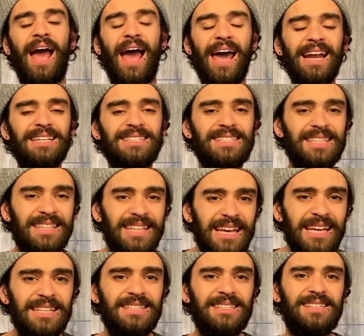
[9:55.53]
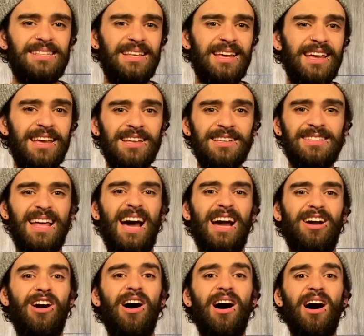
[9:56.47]
And it's these things
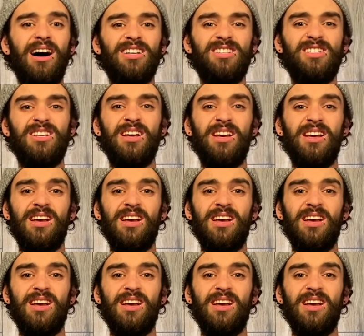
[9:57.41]
that cause